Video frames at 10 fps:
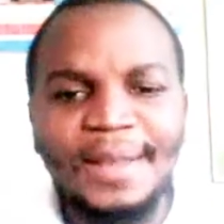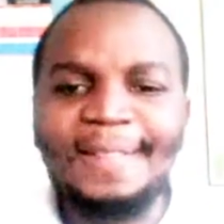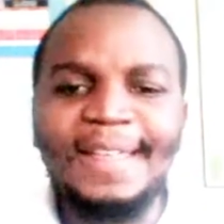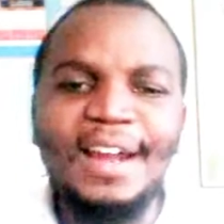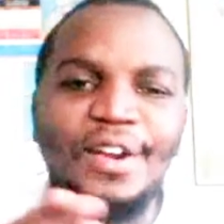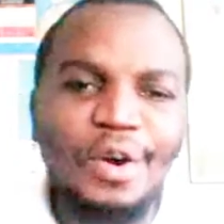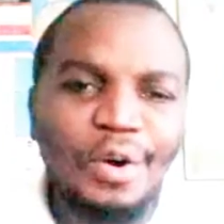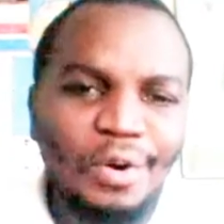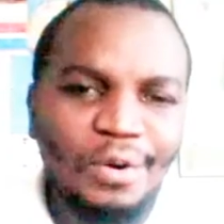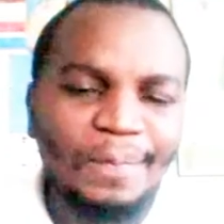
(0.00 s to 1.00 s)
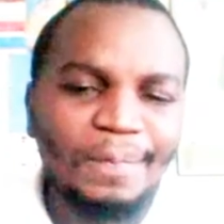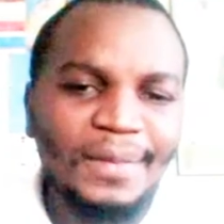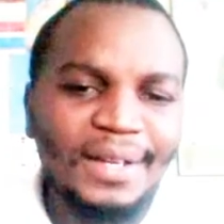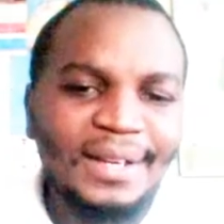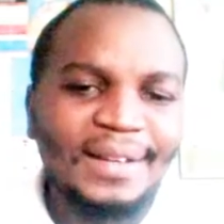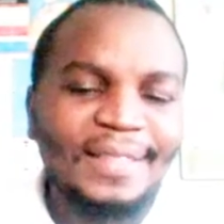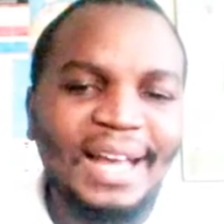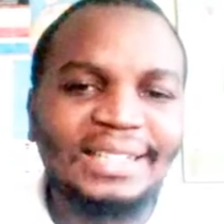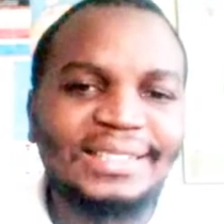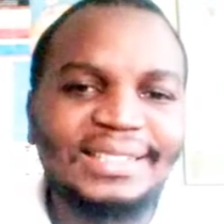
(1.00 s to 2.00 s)
then know
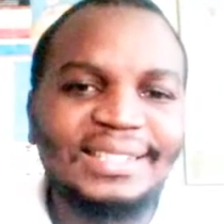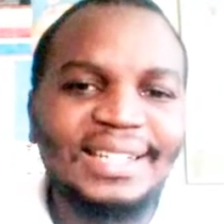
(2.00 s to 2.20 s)
that